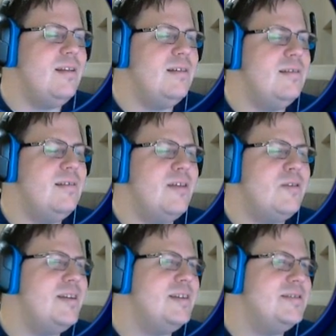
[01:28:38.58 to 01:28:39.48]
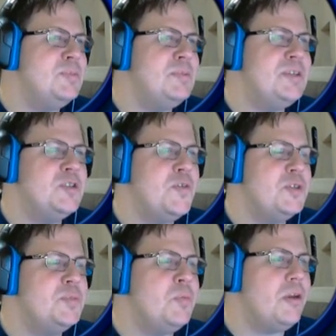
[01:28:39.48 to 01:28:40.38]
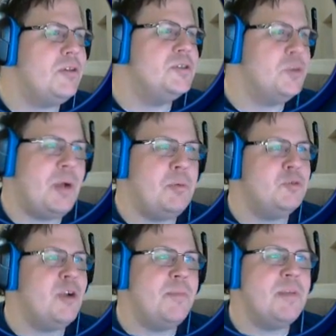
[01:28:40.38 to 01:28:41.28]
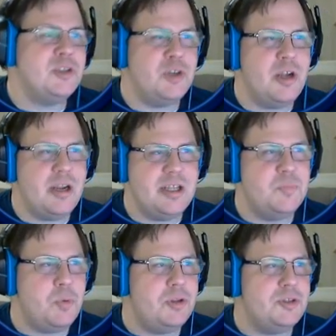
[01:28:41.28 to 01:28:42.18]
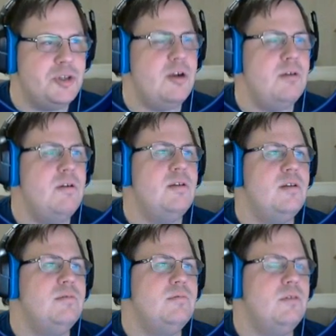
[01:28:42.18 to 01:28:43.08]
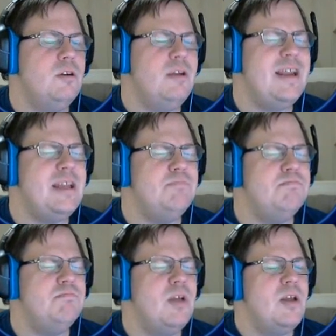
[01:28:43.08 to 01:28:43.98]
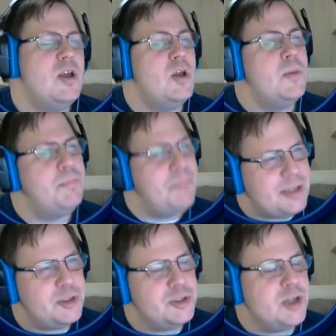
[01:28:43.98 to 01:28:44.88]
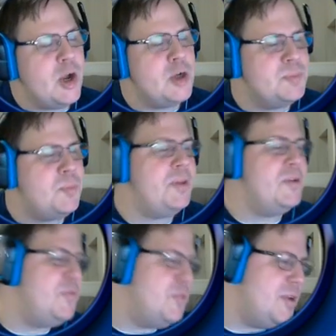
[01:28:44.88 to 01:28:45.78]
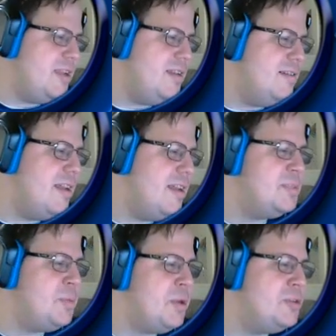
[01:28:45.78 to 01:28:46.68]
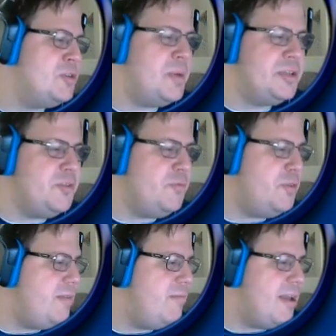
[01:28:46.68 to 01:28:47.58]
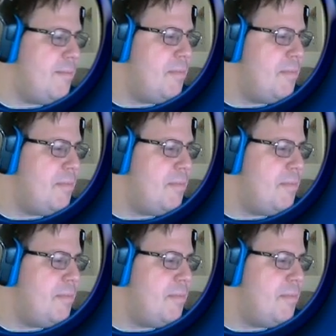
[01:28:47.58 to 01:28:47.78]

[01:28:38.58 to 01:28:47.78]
the other thing is there's potential for spoilers, so I will try and make sure any spoilers or any pictures are spoiler free. Any spoilers are picture free. Yeah.